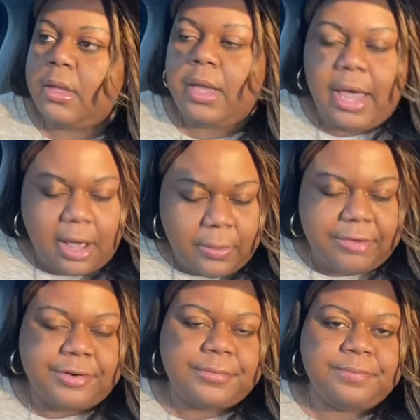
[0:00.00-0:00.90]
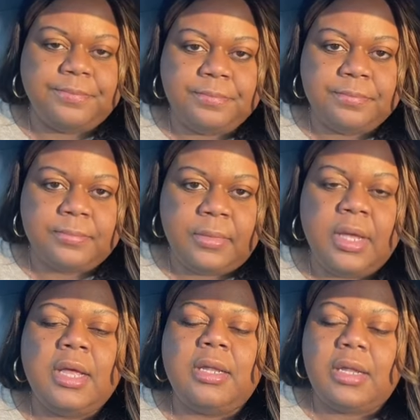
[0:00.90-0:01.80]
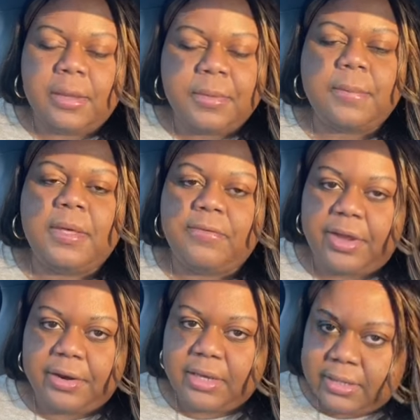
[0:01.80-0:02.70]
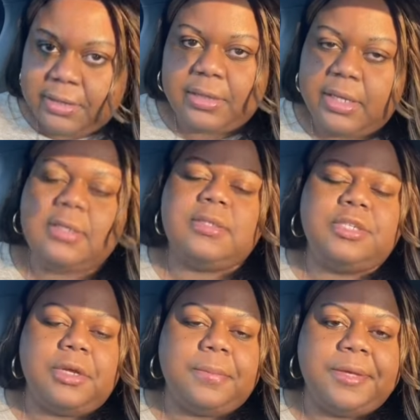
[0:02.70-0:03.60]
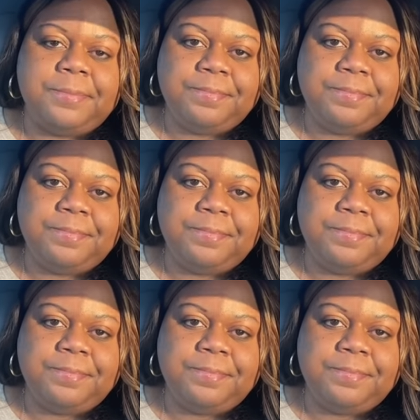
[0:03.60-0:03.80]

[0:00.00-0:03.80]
However, let me be very clear, ladies and gentlemen.